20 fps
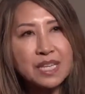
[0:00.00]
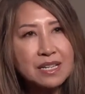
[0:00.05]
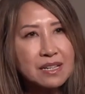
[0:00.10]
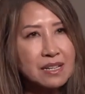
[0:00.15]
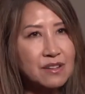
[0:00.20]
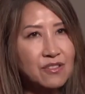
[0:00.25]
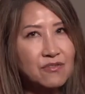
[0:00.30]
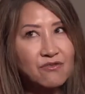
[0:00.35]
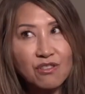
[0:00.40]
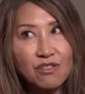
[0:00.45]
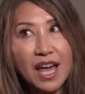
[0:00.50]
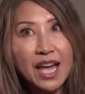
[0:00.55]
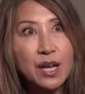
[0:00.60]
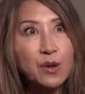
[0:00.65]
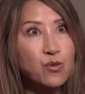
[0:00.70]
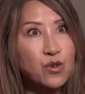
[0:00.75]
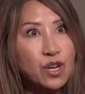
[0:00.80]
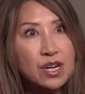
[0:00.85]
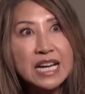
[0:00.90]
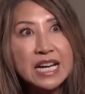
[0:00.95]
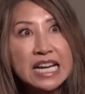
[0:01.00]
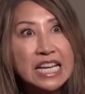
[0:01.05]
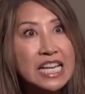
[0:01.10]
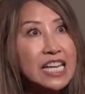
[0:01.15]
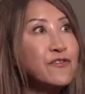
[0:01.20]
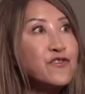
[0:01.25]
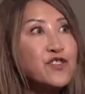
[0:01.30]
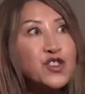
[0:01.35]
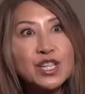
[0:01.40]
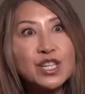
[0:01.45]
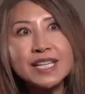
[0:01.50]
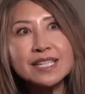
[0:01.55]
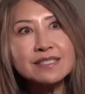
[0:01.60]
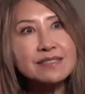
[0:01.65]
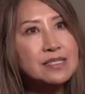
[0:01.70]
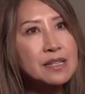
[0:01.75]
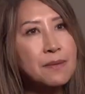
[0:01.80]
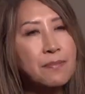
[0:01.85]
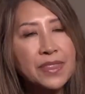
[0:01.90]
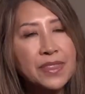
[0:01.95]
beacon of light where if you
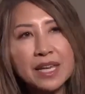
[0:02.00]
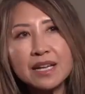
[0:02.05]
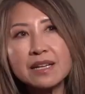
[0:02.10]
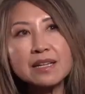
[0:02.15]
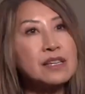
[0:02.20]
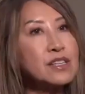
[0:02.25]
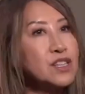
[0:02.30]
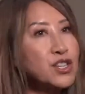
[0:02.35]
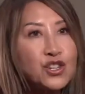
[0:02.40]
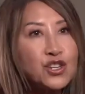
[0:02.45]
need something,